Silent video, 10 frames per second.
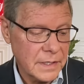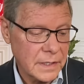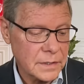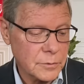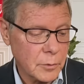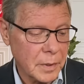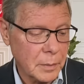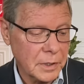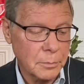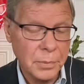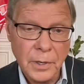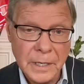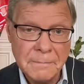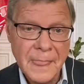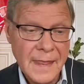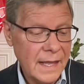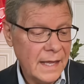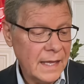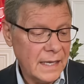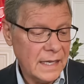Texas Republican Party.
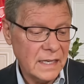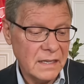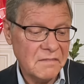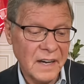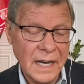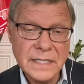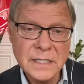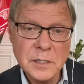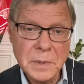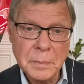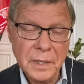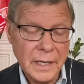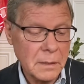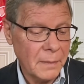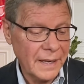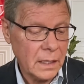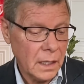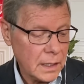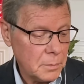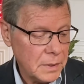He advises people like Mike
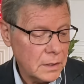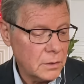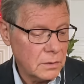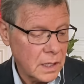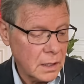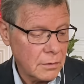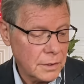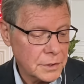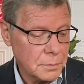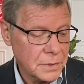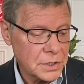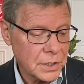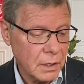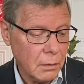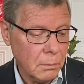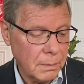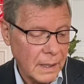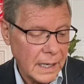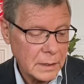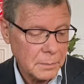Huckabee, Newt Gingrich, Michele
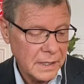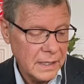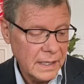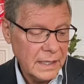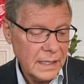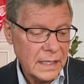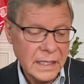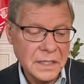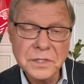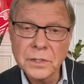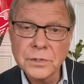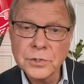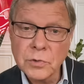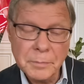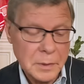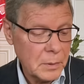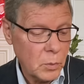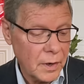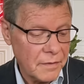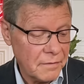Bachmann he considers Trump to be
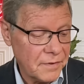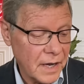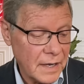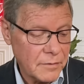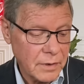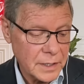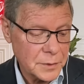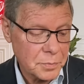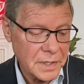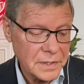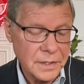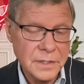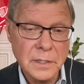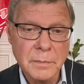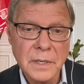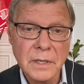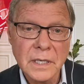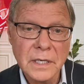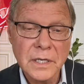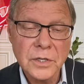one of the five greatest presidents in
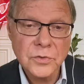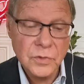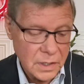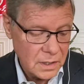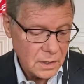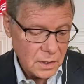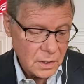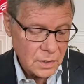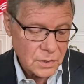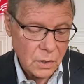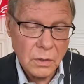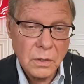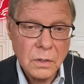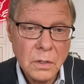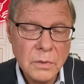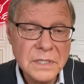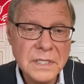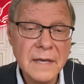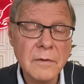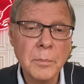American history. So, who is
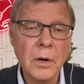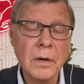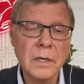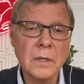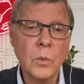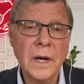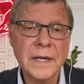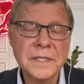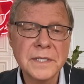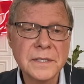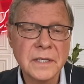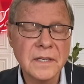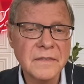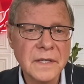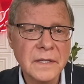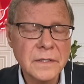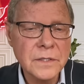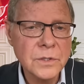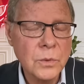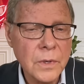David Barton? Why is he significant in this
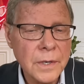story?